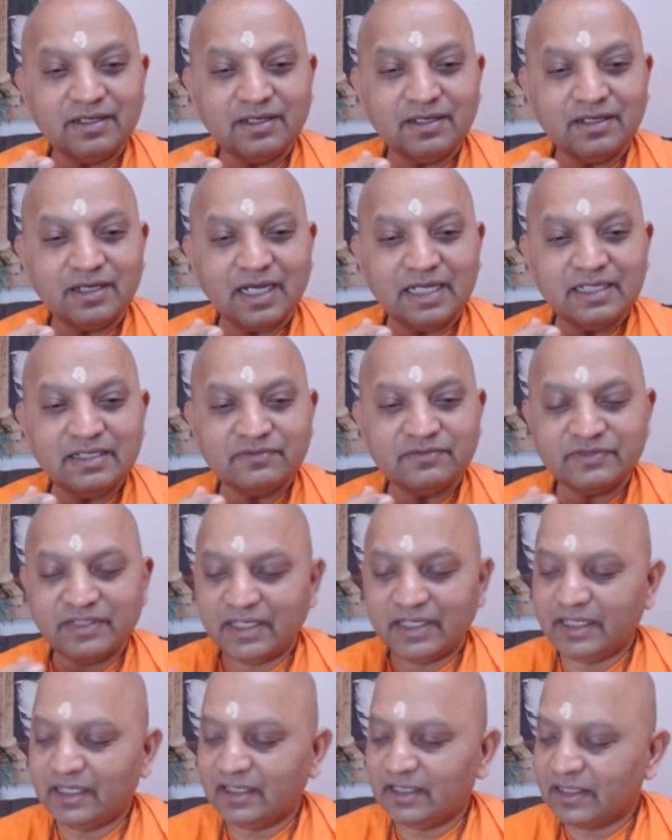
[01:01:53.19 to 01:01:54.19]
eye of the
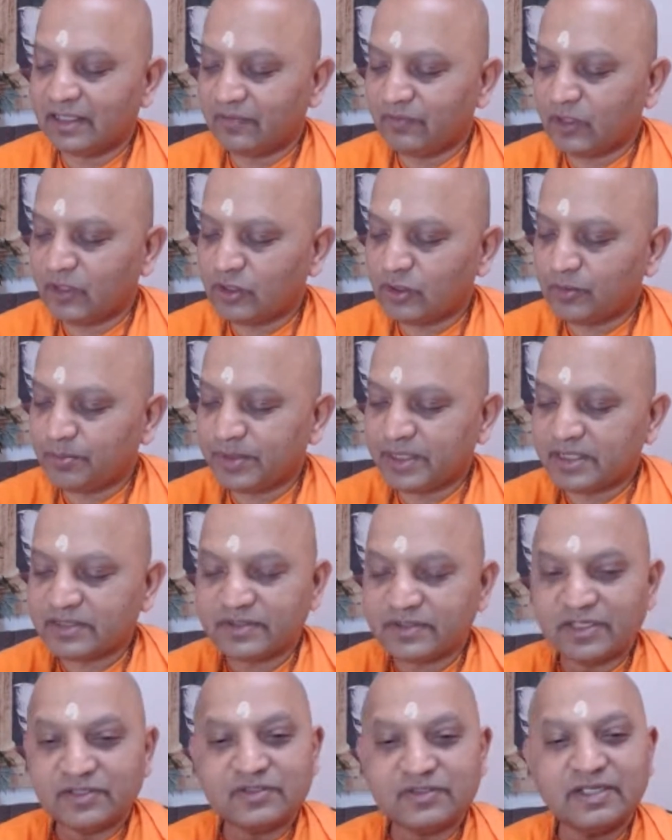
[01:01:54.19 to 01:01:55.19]
needle, they want to pierce
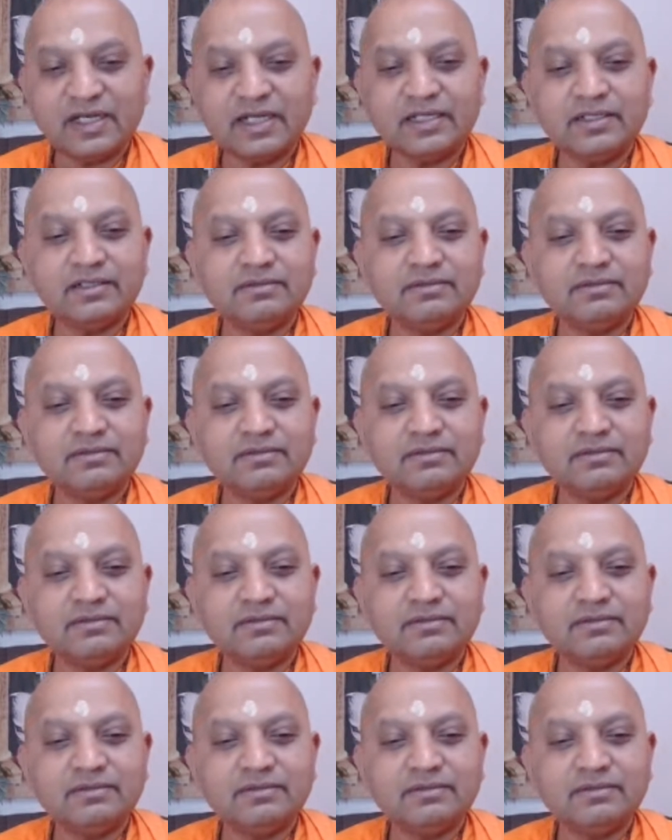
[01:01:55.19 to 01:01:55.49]
this thread.